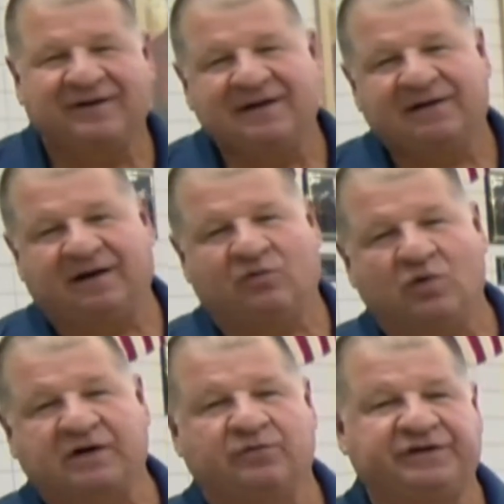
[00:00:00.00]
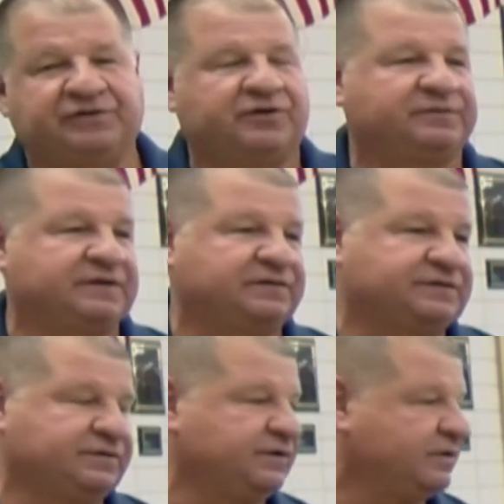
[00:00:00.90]
what can we do
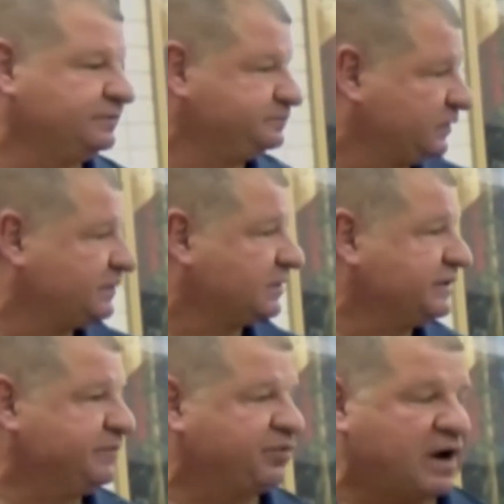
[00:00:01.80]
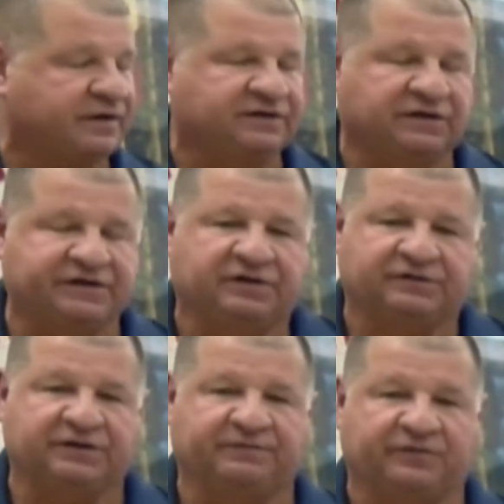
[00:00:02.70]
to clean
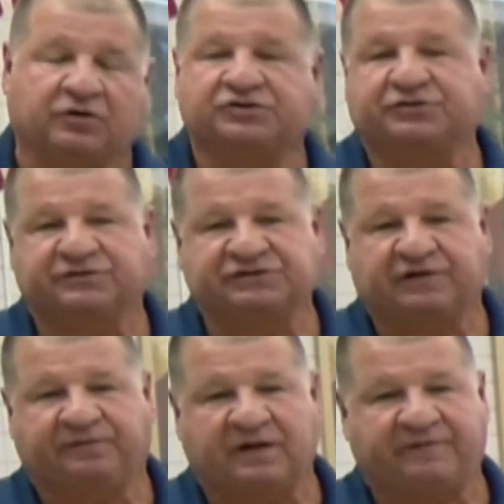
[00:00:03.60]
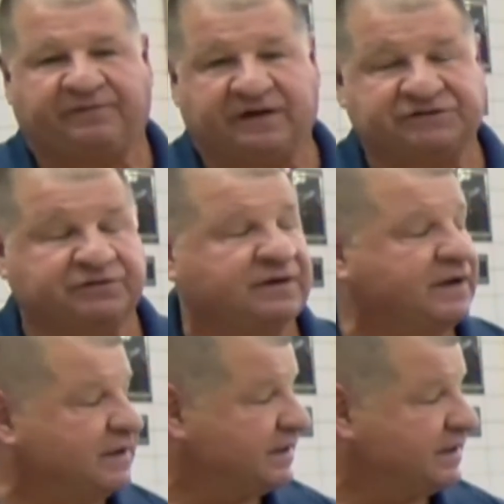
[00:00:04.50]
the furniture and stuff a lot faster.